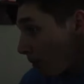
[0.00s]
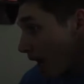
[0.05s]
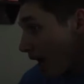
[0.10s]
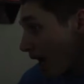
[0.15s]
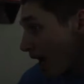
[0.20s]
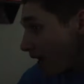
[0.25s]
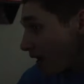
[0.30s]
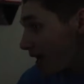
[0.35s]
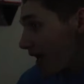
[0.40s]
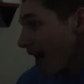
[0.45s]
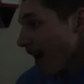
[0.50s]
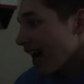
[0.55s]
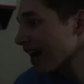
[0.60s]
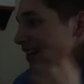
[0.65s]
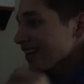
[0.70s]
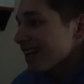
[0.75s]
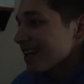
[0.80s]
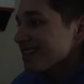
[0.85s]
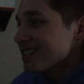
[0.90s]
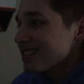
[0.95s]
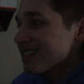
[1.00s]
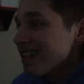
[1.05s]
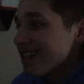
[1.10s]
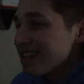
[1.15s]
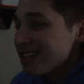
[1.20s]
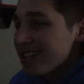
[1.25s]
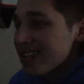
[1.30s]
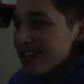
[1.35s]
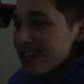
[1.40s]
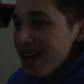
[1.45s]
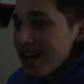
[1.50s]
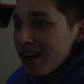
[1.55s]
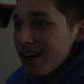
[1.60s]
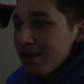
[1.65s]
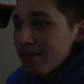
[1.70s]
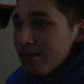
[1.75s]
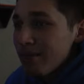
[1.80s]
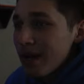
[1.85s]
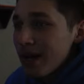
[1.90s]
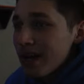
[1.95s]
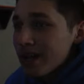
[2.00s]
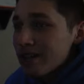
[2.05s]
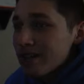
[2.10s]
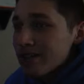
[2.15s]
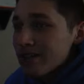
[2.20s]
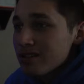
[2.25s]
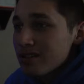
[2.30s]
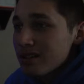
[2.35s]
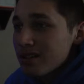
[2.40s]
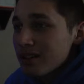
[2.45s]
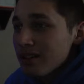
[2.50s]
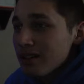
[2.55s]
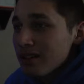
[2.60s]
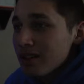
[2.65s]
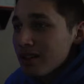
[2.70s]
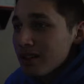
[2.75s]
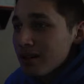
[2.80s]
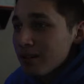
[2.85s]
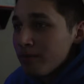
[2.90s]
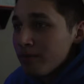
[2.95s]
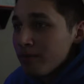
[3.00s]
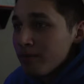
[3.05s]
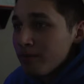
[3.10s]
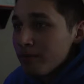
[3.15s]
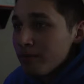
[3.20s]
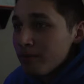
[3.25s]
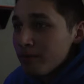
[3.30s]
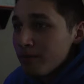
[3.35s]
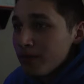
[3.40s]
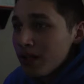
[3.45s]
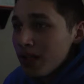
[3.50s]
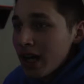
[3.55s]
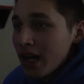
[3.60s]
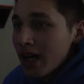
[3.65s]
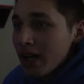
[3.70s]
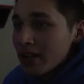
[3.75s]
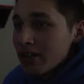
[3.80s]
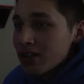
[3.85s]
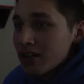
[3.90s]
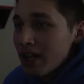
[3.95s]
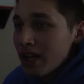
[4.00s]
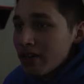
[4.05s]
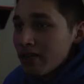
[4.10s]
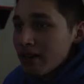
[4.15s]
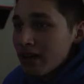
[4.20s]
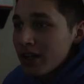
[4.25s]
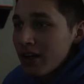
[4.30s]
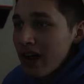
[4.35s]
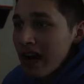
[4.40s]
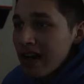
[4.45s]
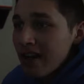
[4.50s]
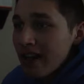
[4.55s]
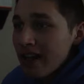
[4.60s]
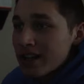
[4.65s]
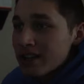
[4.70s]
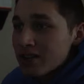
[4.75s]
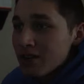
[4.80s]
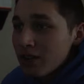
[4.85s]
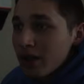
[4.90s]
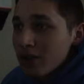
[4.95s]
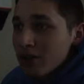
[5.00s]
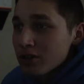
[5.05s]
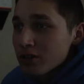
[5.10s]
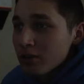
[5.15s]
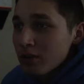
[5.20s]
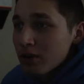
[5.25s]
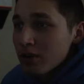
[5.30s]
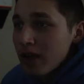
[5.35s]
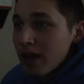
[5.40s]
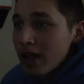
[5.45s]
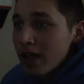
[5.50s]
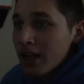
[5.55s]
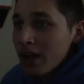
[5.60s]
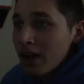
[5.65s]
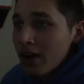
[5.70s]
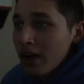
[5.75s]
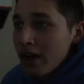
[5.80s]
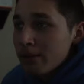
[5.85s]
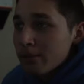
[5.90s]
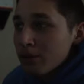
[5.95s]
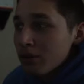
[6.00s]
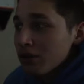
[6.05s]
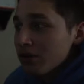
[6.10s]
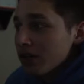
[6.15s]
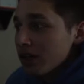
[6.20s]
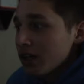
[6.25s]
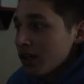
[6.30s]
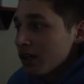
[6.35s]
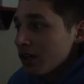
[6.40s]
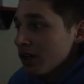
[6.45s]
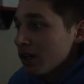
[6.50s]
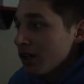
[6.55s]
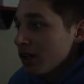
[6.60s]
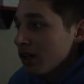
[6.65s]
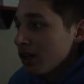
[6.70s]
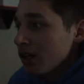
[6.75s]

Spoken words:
And highlights, it just kind of depends. You kind of just gotta find your highlights. So here's one right here, a couple over here.